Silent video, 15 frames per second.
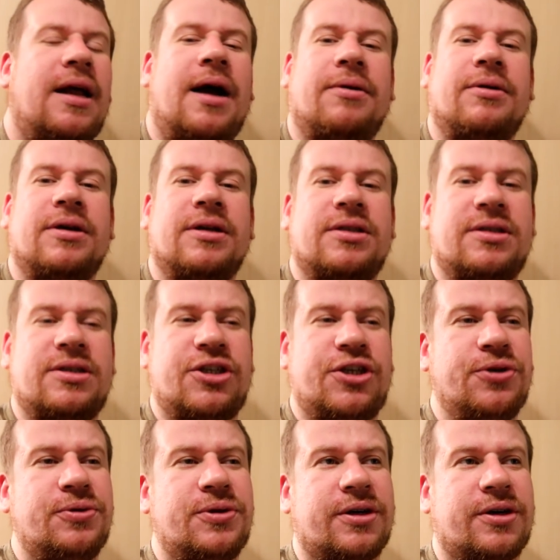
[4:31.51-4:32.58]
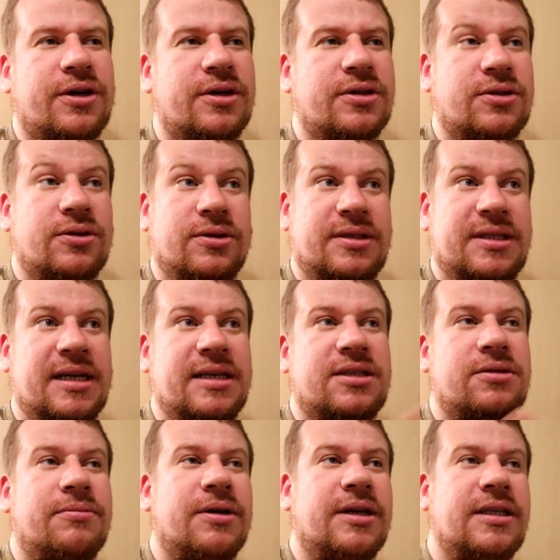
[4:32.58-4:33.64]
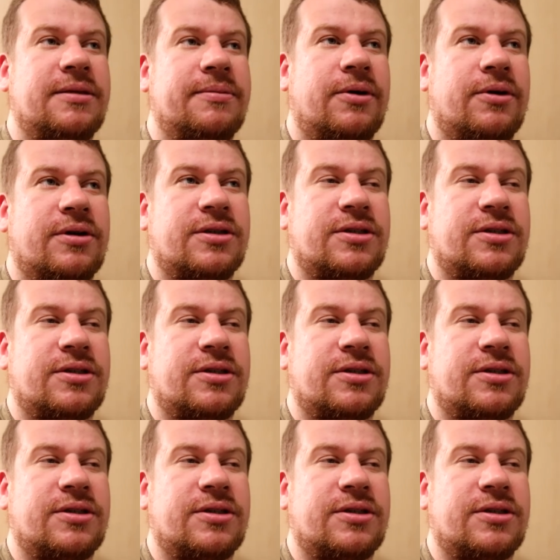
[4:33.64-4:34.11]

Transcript: I'm gonna shoot across or send somebody tomorrow to